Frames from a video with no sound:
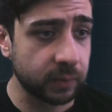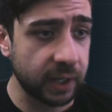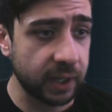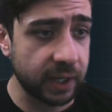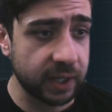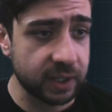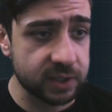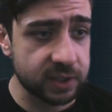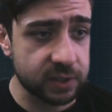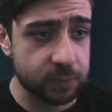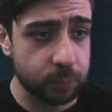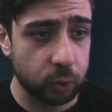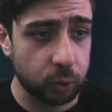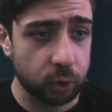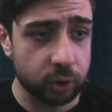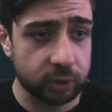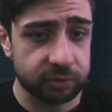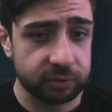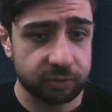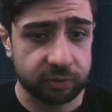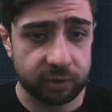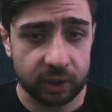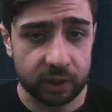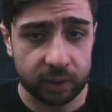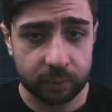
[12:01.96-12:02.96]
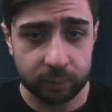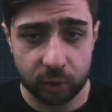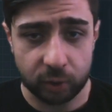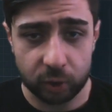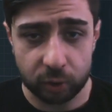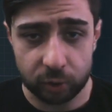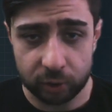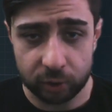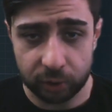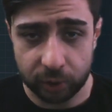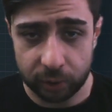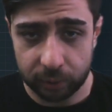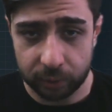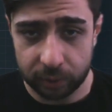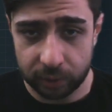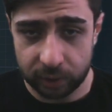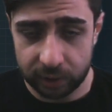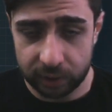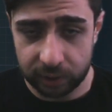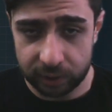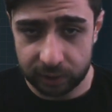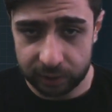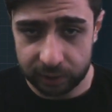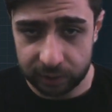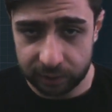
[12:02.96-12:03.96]
export from your
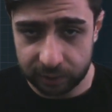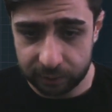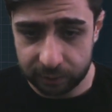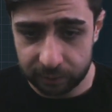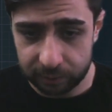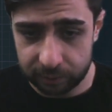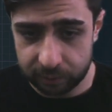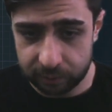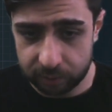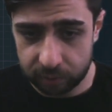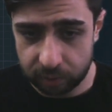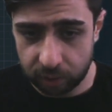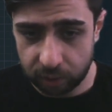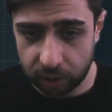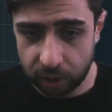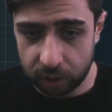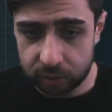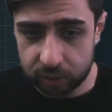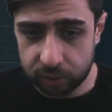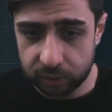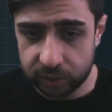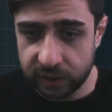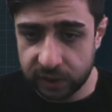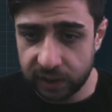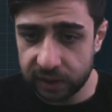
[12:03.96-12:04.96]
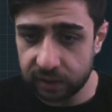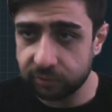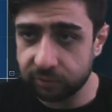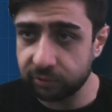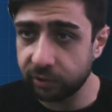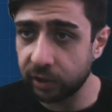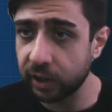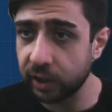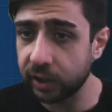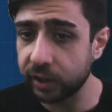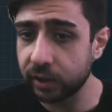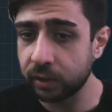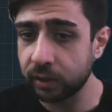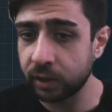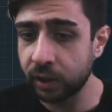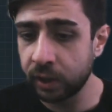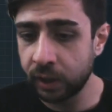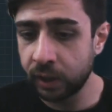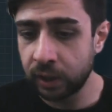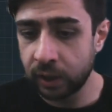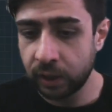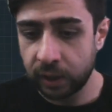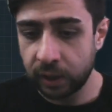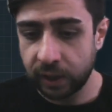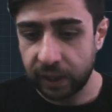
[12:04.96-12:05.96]
AutoCAD file,
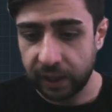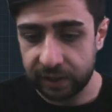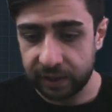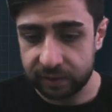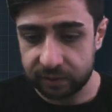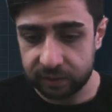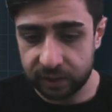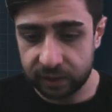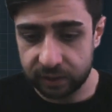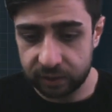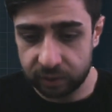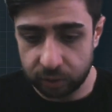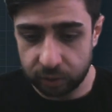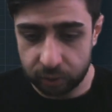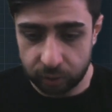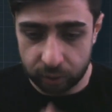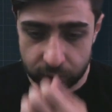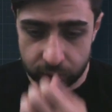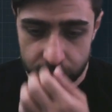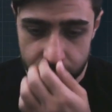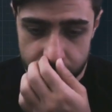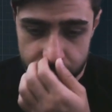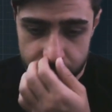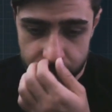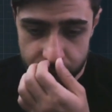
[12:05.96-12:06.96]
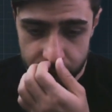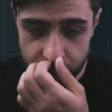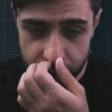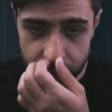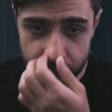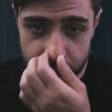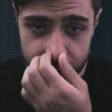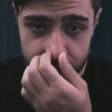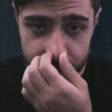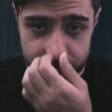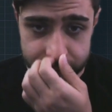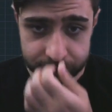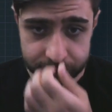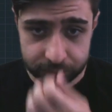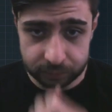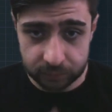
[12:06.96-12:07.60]
and then you go to your